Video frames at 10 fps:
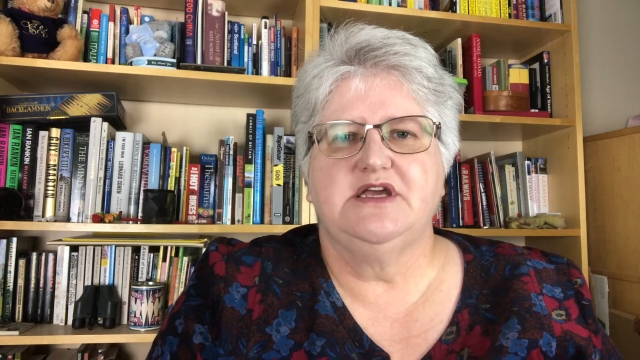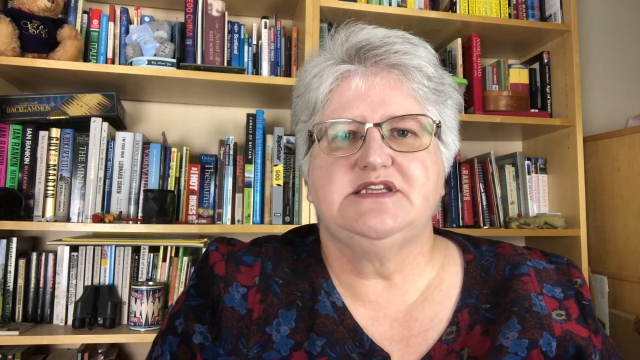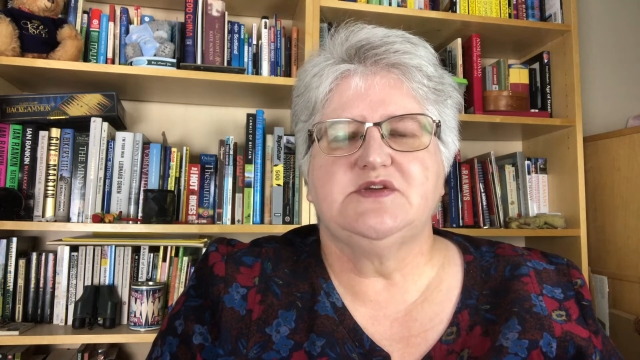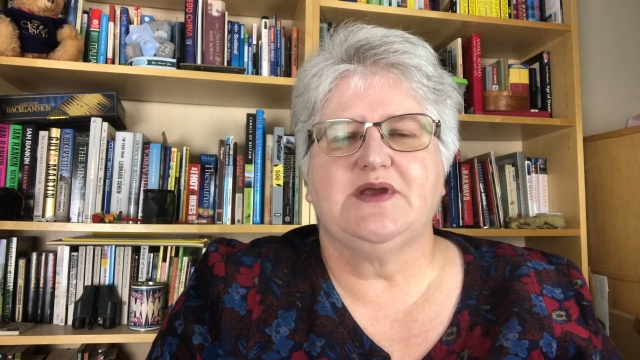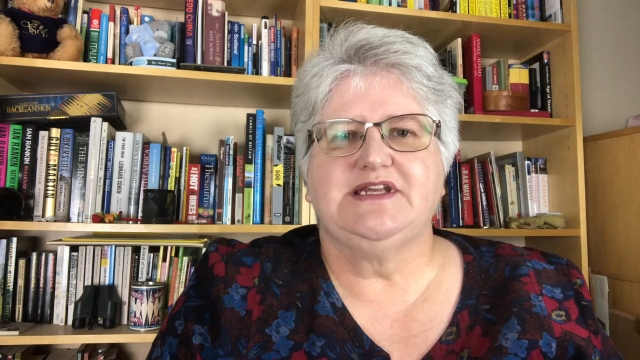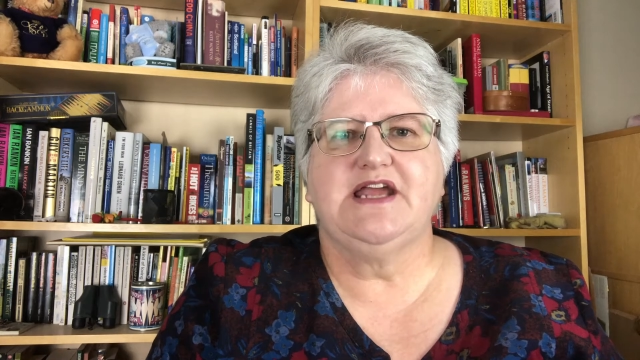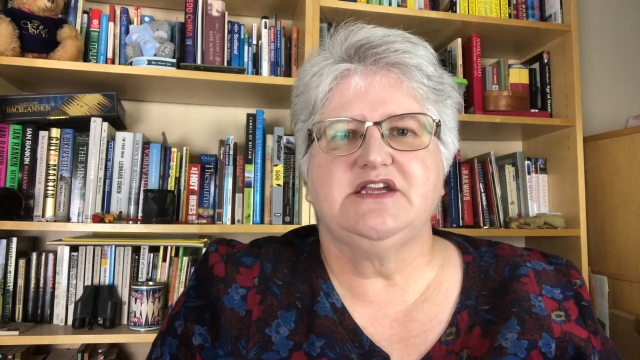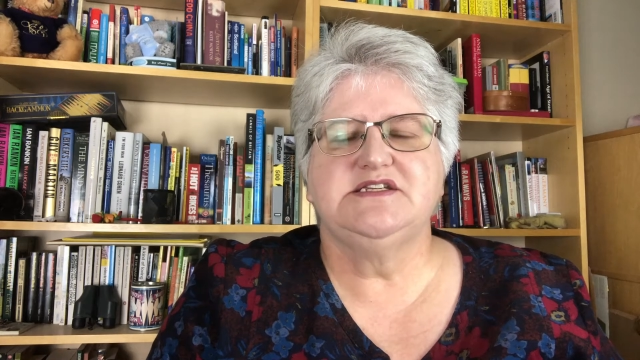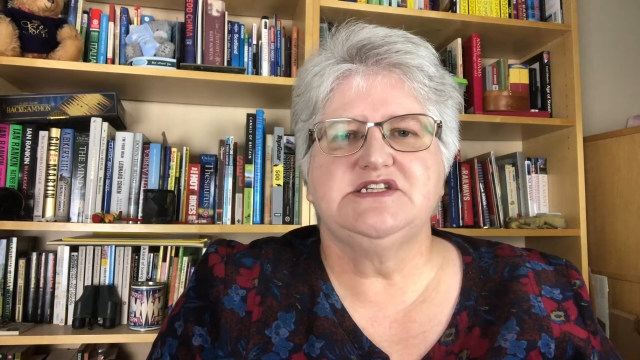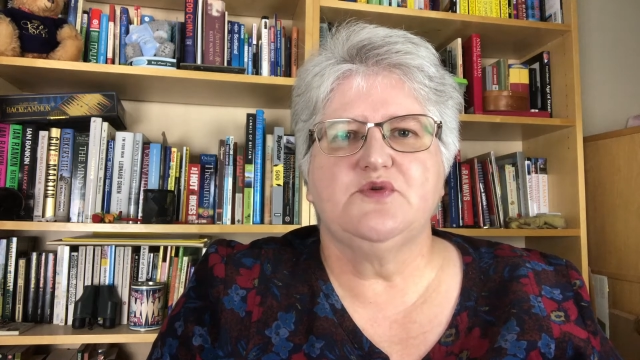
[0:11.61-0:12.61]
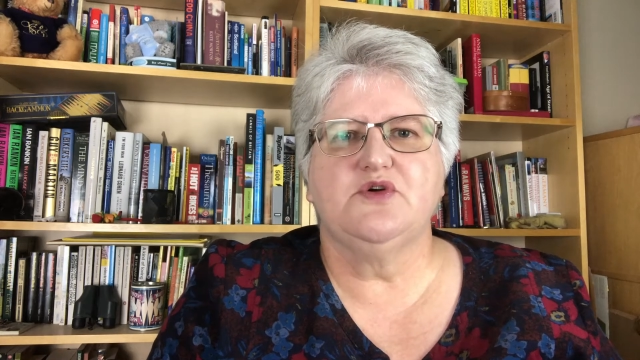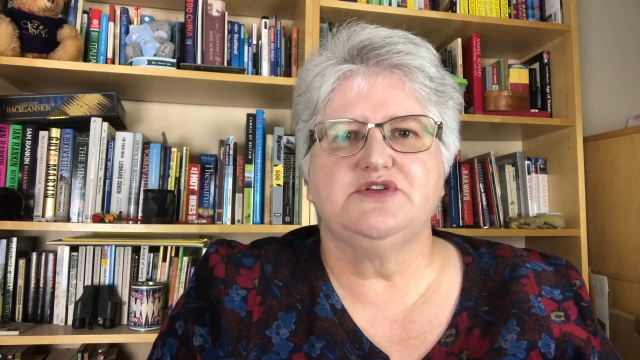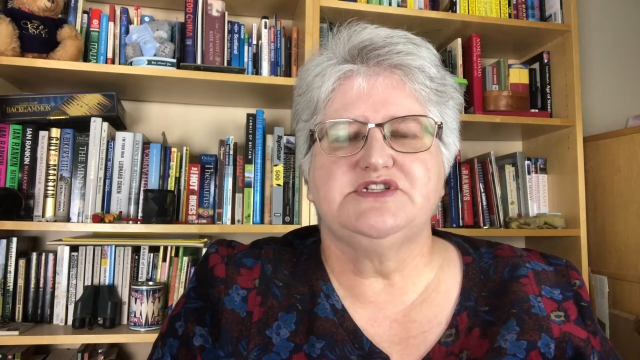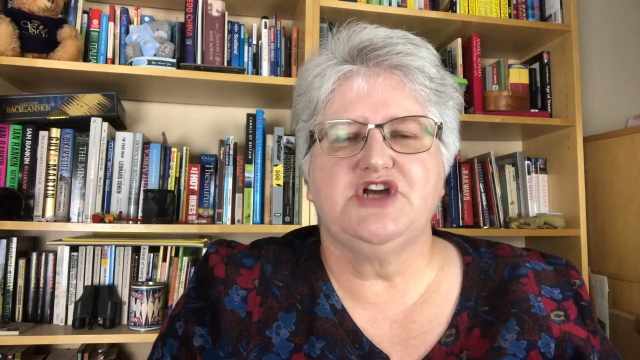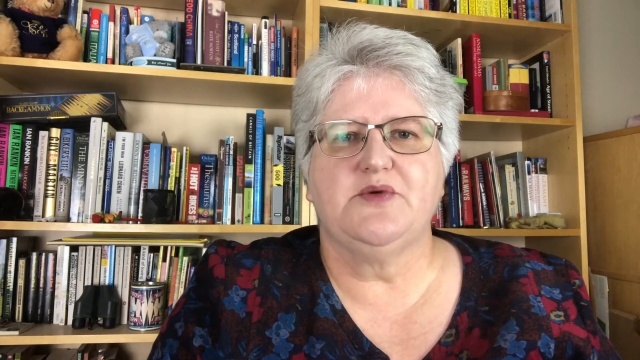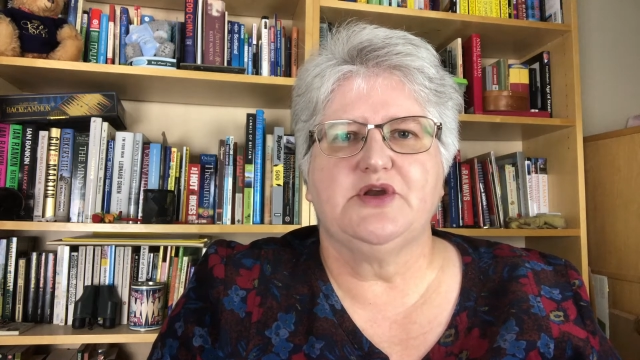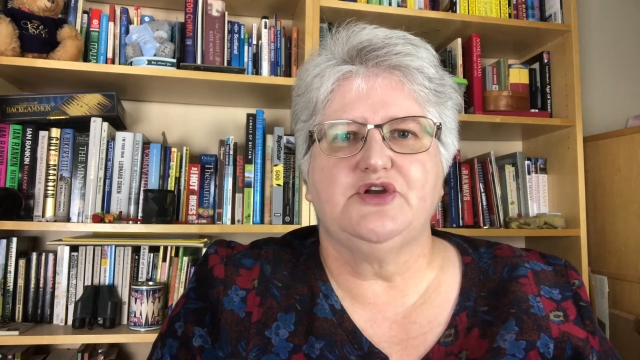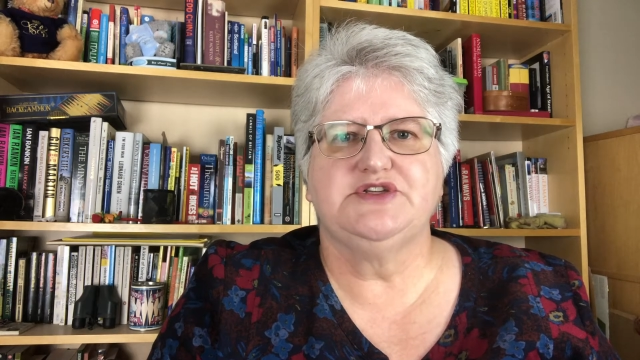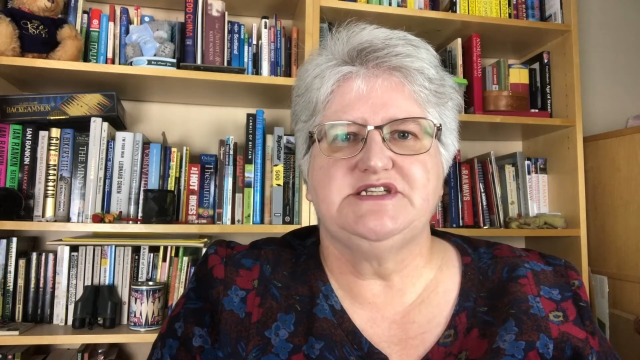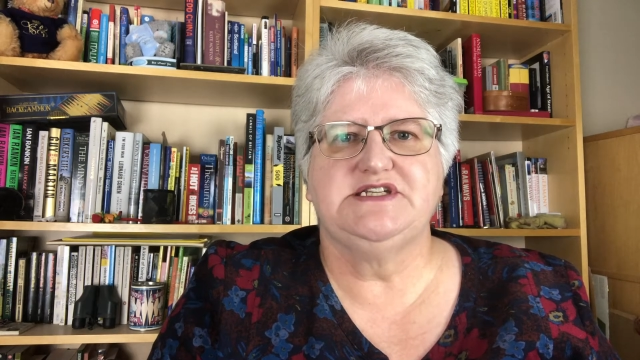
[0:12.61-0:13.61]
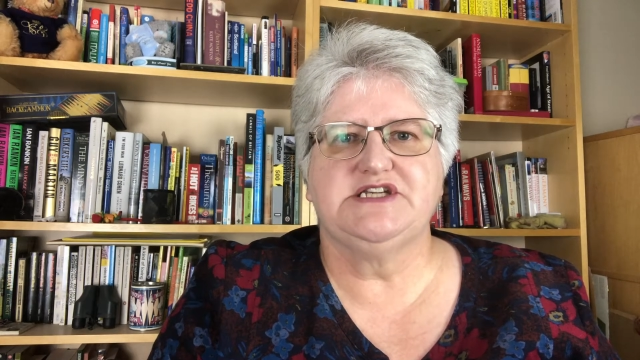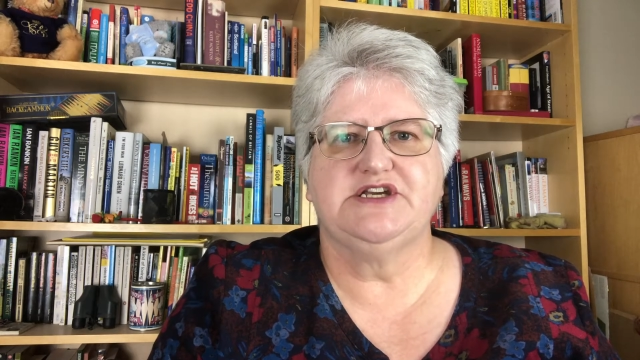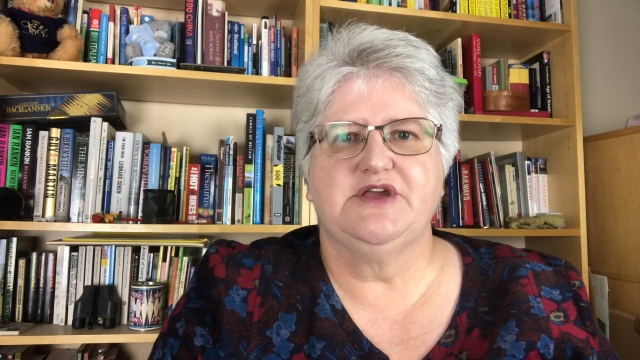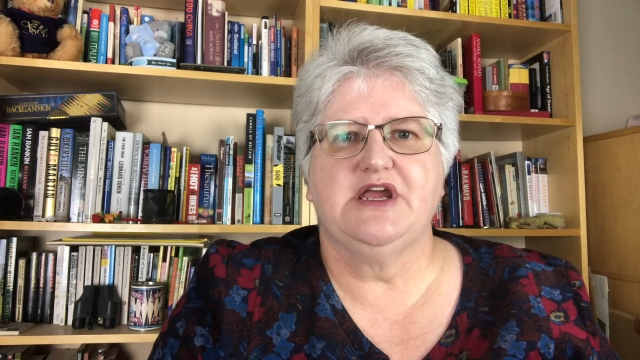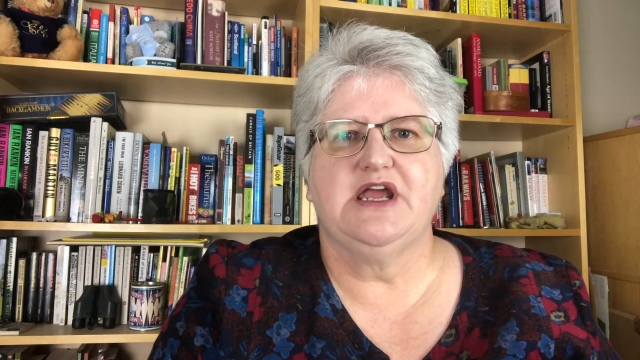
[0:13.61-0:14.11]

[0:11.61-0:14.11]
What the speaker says: so I'd like us to all stop and consider